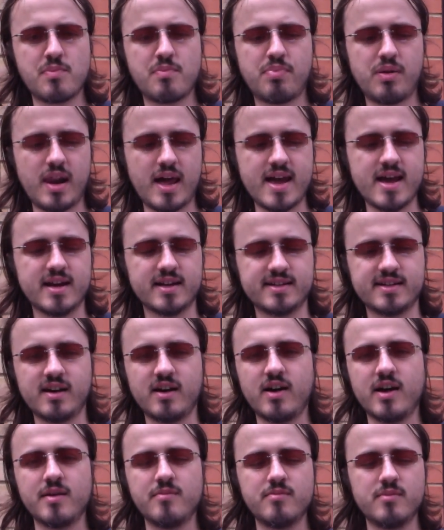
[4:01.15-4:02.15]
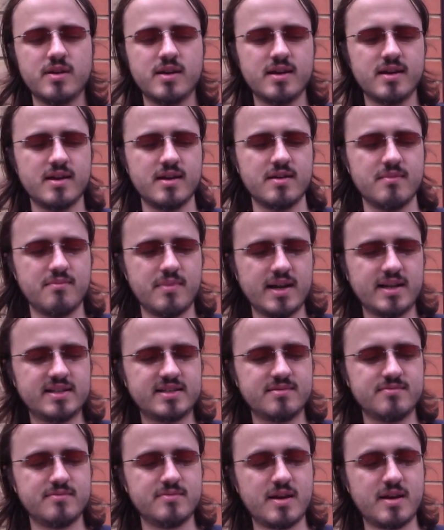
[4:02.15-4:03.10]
player time makes them